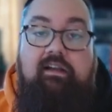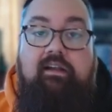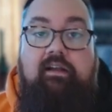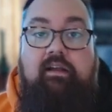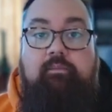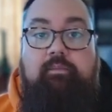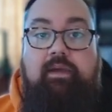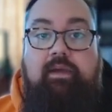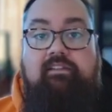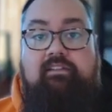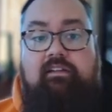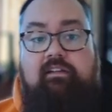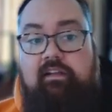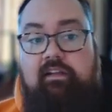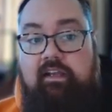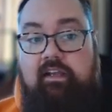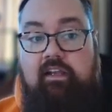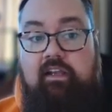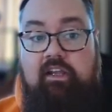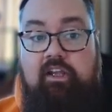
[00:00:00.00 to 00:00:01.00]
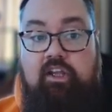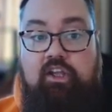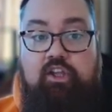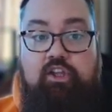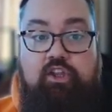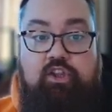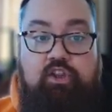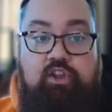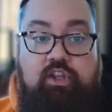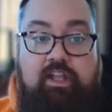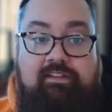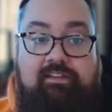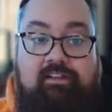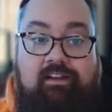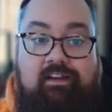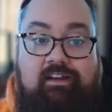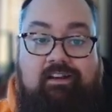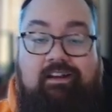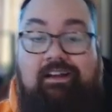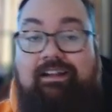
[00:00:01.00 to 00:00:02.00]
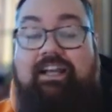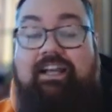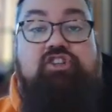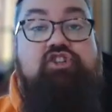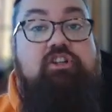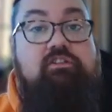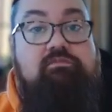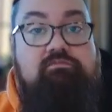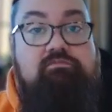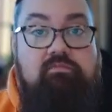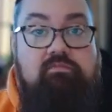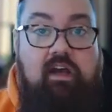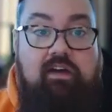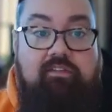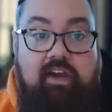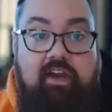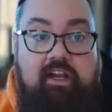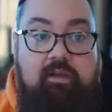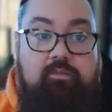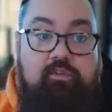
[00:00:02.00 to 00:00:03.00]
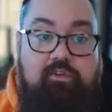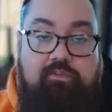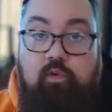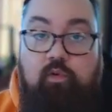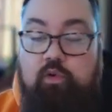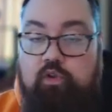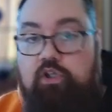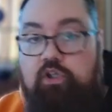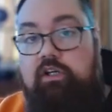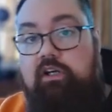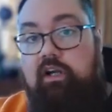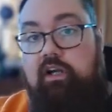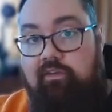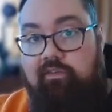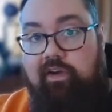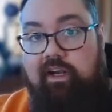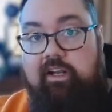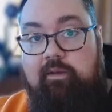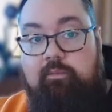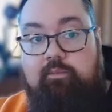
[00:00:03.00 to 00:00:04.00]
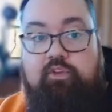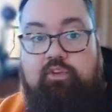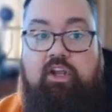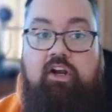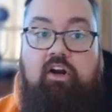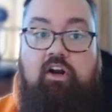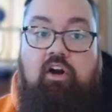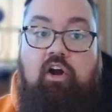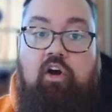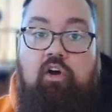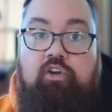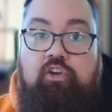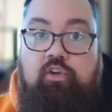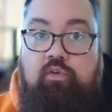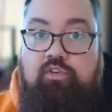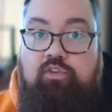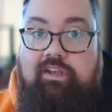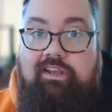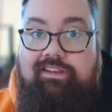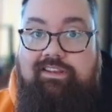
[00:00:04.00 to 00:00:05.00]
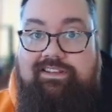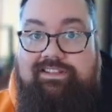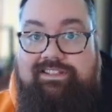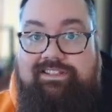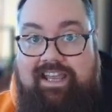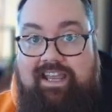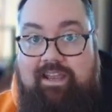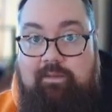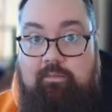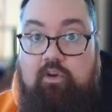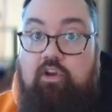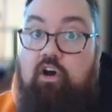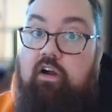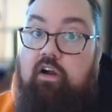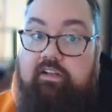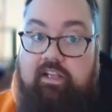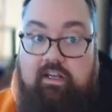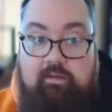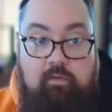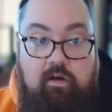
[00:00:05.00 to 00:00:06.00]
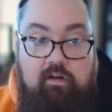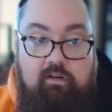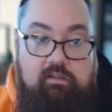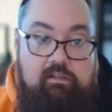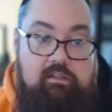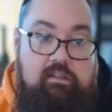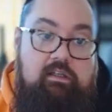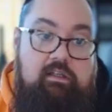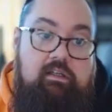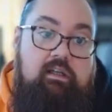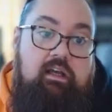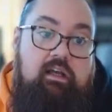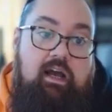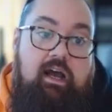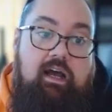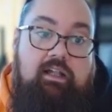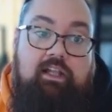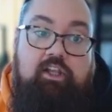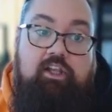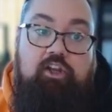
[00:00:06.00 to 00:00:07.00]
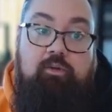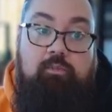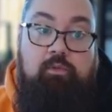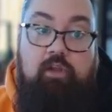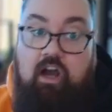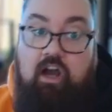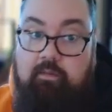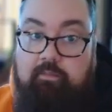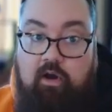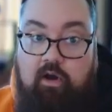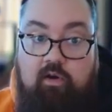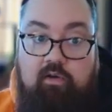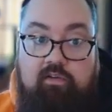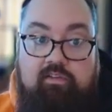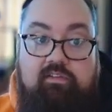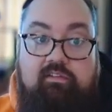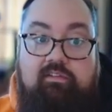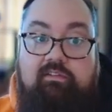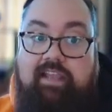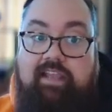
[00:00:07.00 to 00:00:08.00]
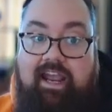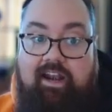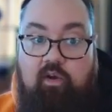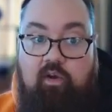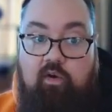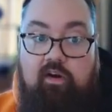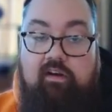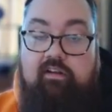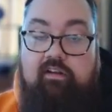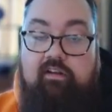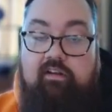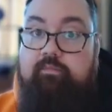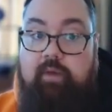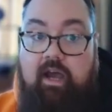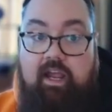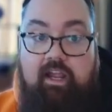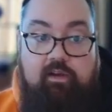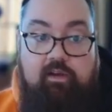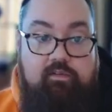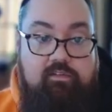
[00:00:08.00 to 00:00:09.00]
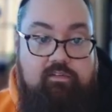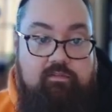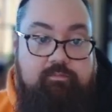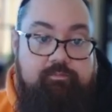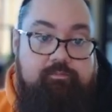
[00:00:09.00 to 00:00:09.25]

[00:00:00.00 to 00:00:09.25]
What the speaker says: Basically, it's a collection of items, a folder of items that are all using the same content model, like your blog posts, categories, bios.